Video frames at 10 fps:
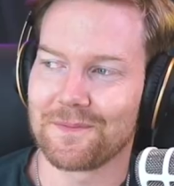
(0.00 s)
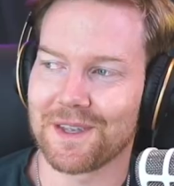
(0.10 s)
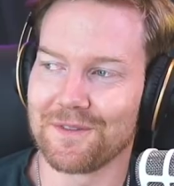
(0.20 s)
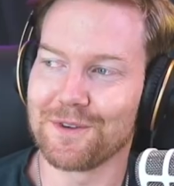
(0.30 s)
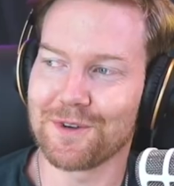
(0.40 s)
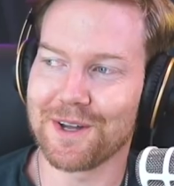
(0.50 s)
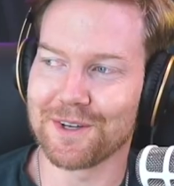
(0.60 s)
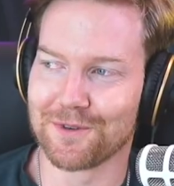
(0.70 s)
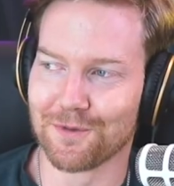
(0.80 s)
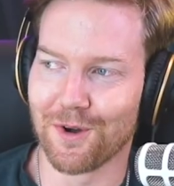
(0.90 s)
if you're trying to
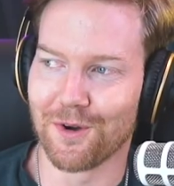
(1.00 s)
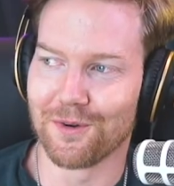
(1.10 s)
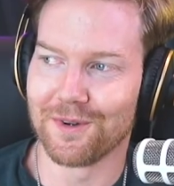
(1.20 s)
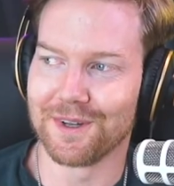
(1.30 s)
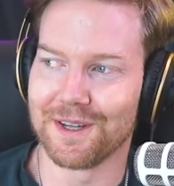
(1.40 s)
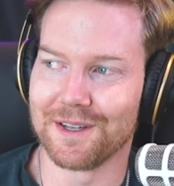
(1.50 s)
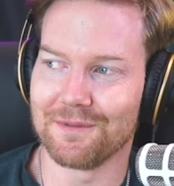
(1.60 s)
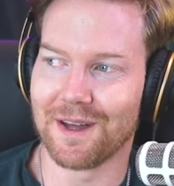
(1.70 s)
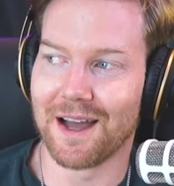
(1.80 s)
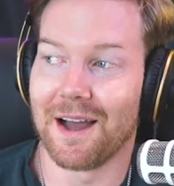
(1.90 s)
grow, it
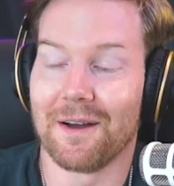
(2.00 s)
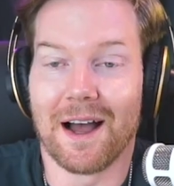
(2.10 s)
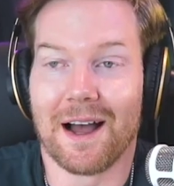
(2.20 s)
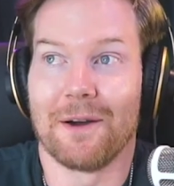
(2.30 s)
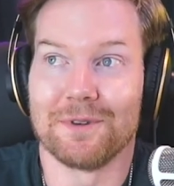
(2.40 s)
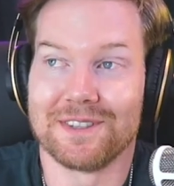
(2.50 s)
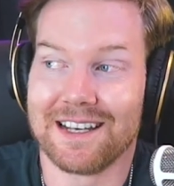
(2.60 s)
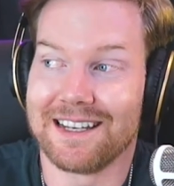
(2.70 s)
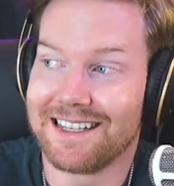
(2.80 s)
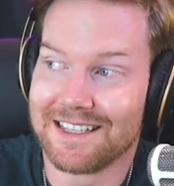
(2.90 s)
I would
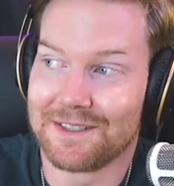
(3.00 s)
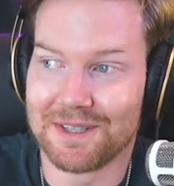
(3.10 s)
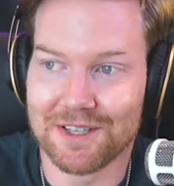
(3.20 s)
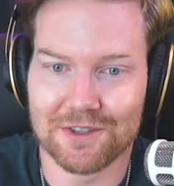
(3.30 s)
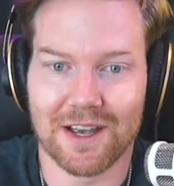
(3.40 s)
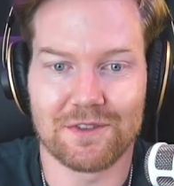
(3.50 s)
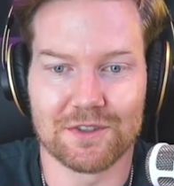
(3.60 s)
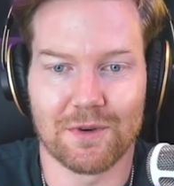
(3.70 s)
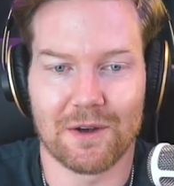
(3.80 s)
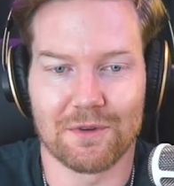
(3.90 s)
say it's because you have to
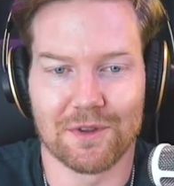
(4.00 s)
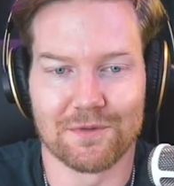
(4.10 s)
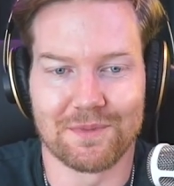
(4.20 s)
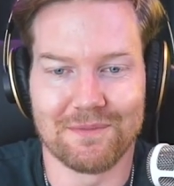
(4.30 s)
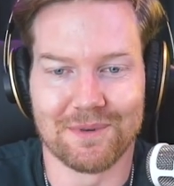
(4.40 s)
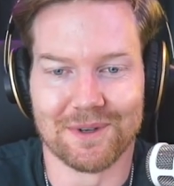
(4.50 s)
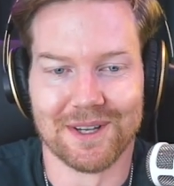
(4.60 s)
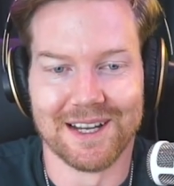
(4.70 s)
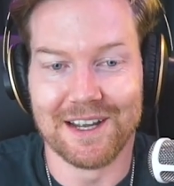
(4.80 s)
interact with other people.